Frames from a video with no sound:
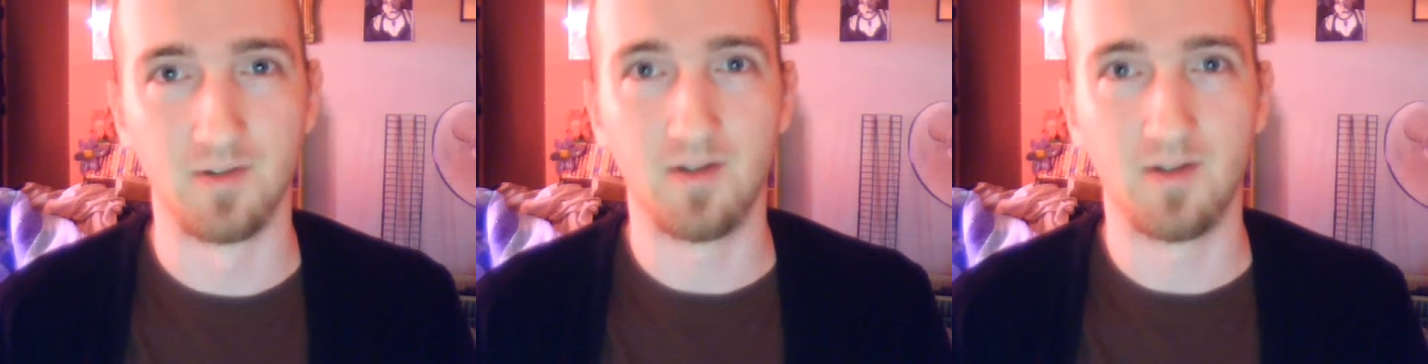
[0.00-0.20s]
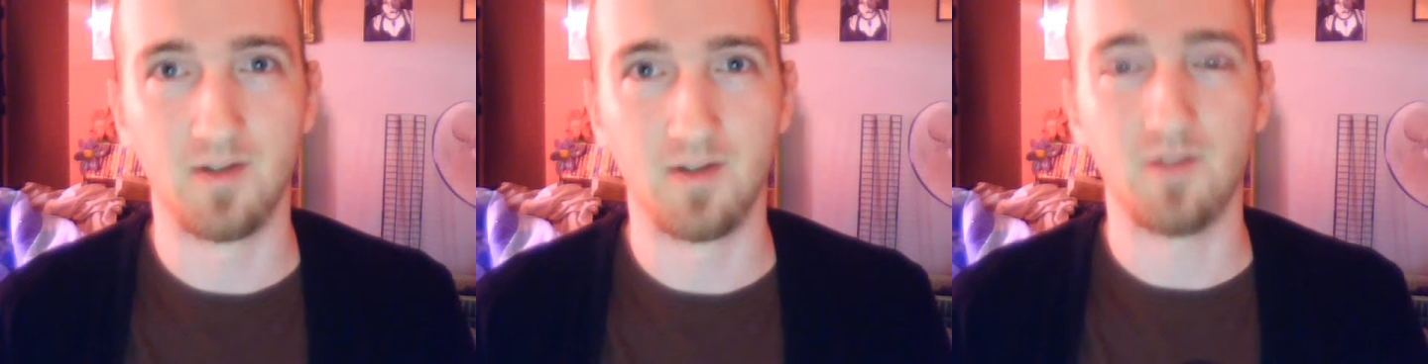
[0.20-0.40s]

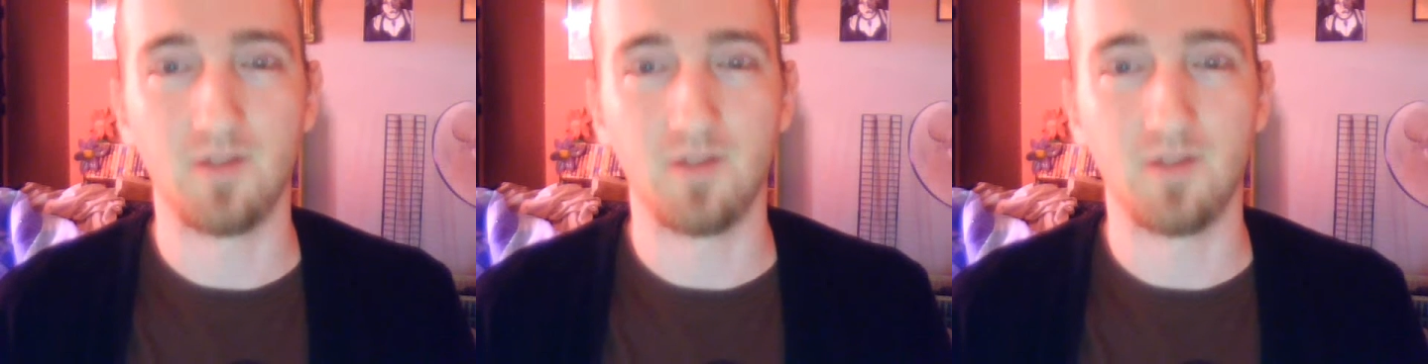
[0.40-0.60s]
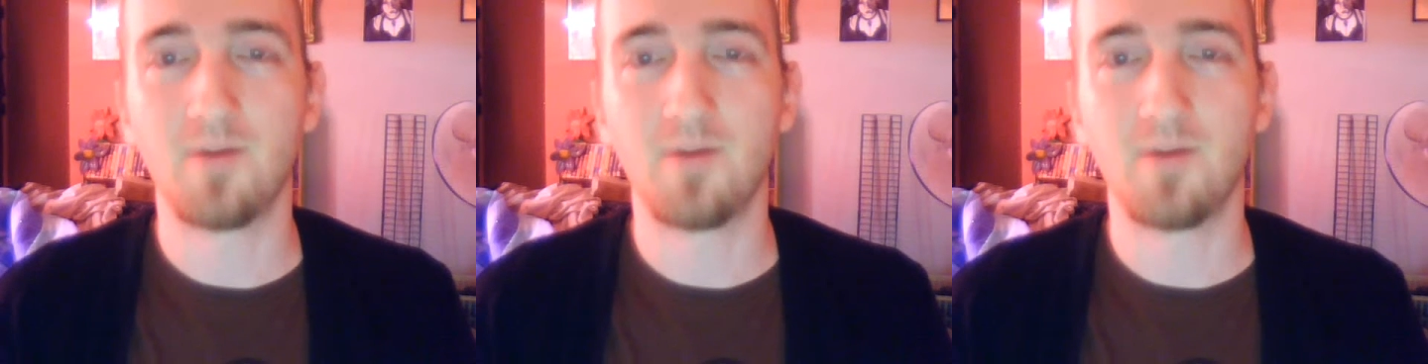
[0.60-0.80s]
if you want
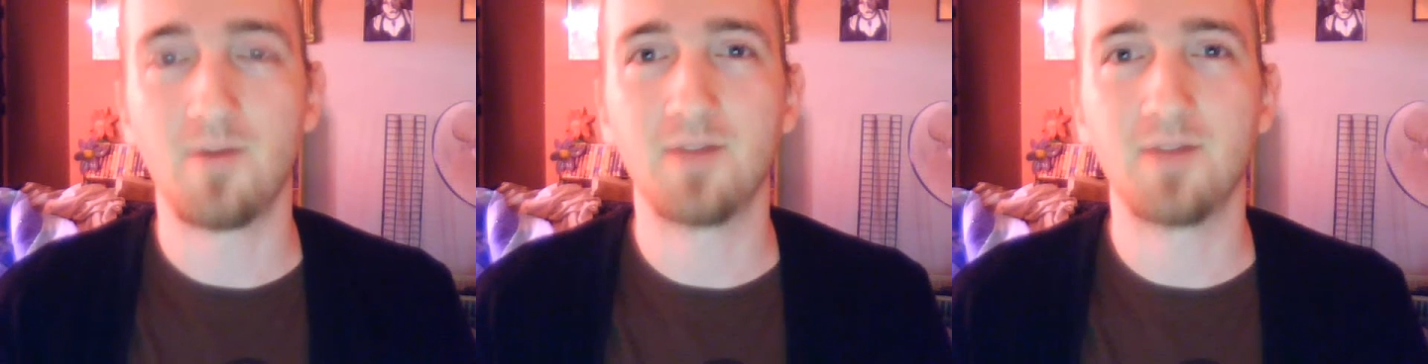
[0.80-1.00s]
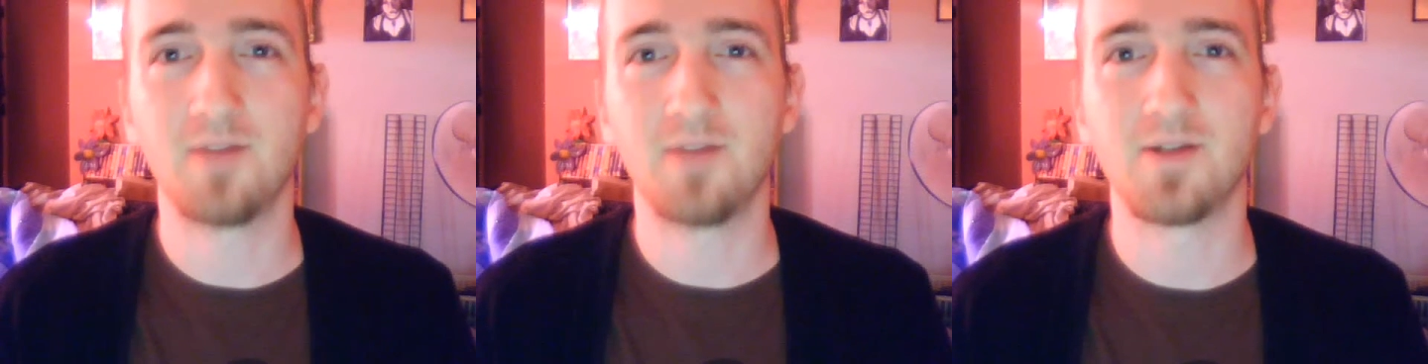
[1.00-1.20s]
to make your
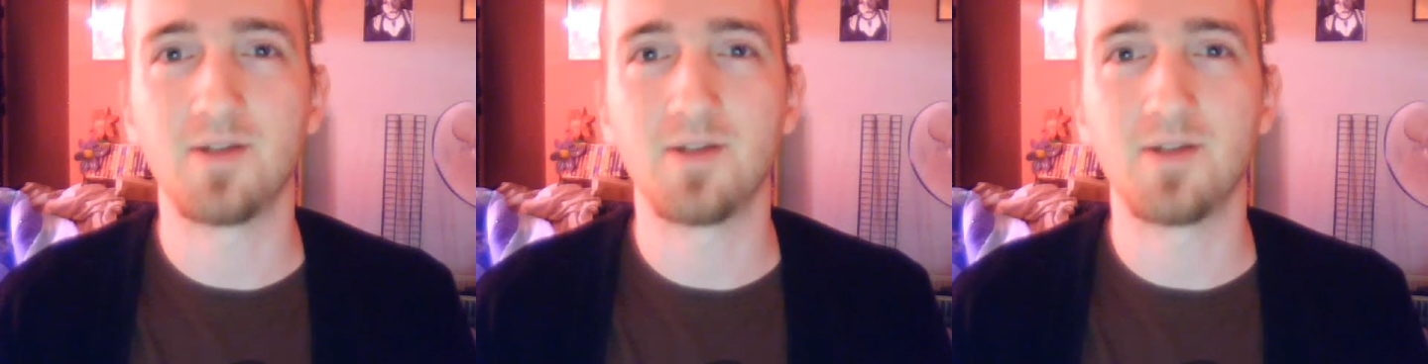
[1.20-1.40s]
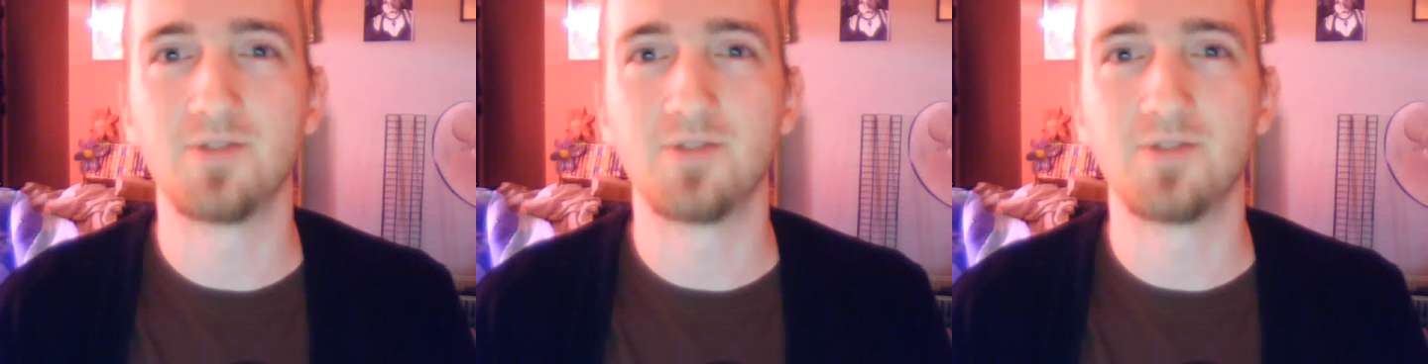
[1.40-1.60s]

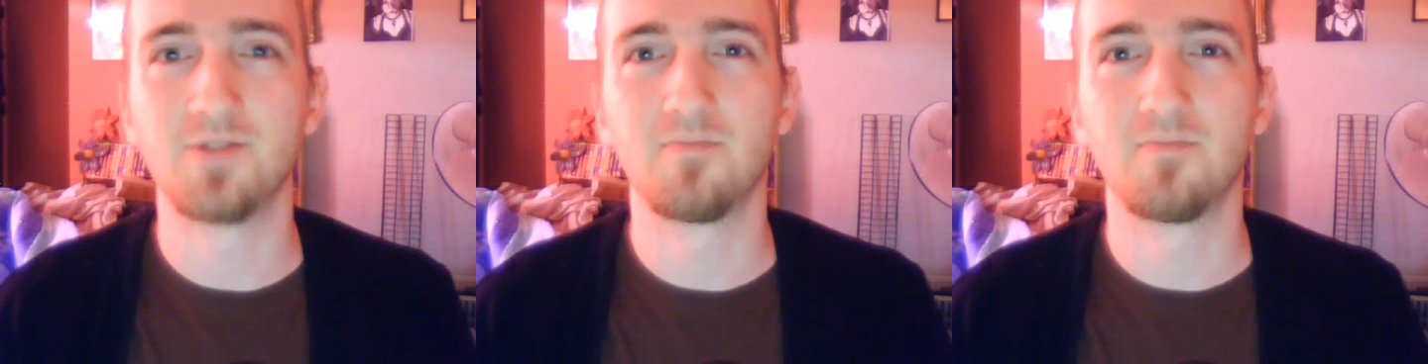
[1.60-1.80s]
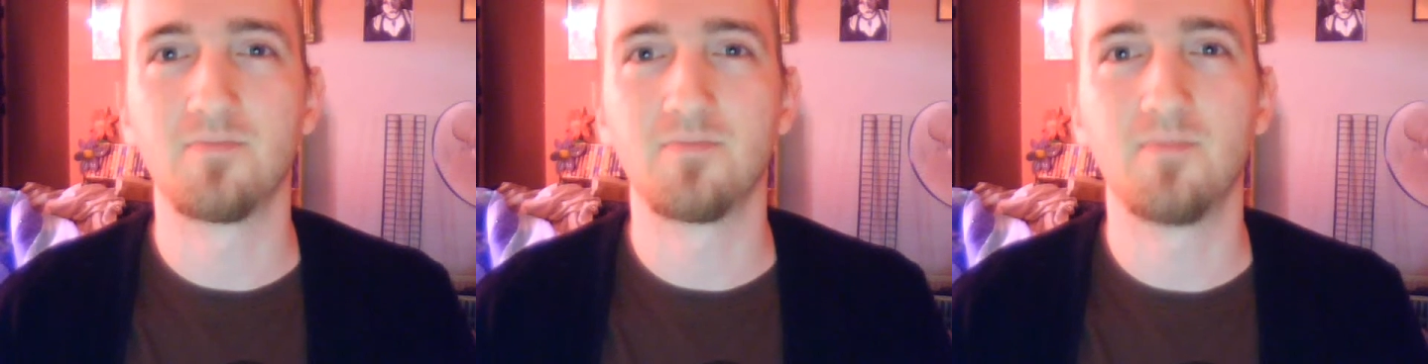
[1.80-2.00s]
message
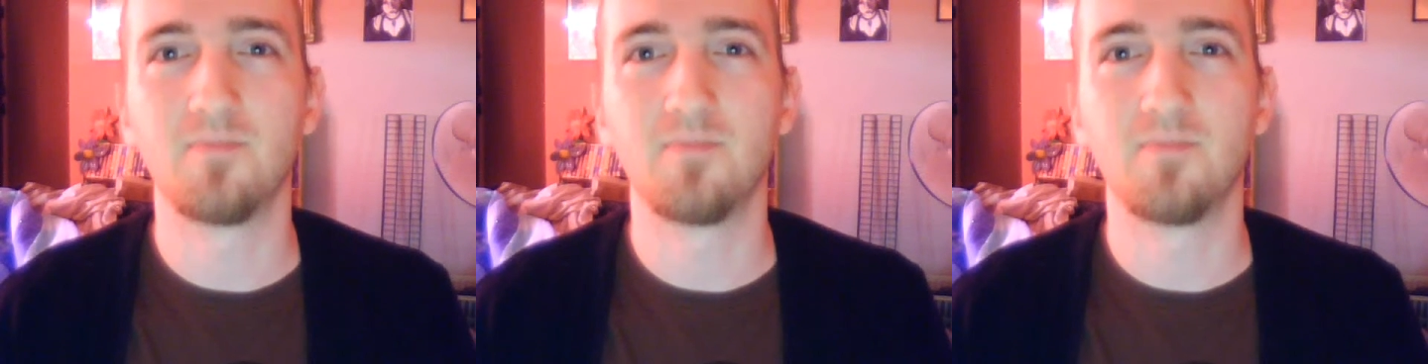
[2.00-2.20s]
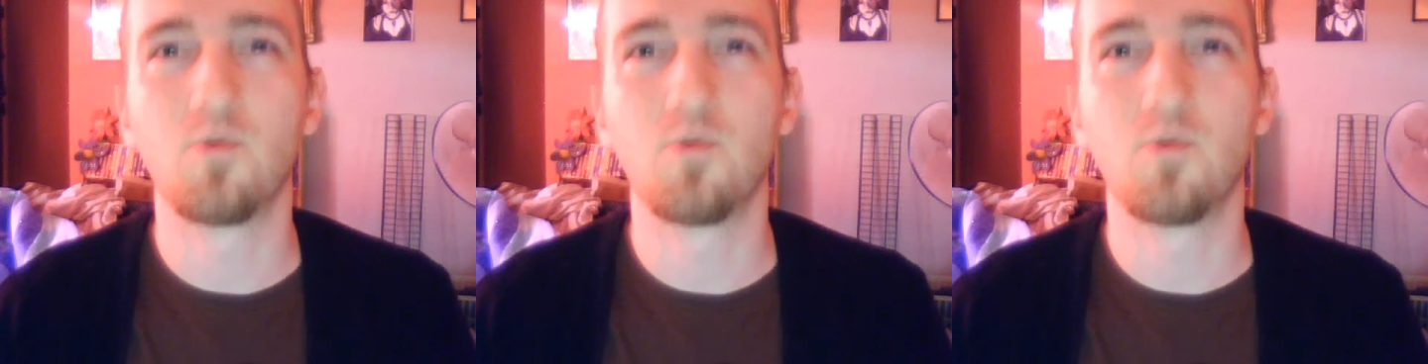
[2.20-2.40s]

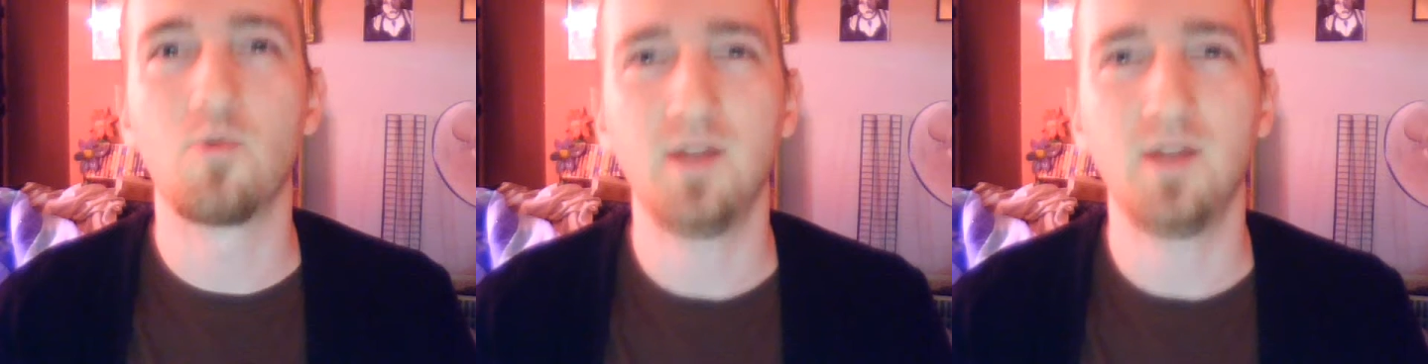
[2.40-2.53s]
more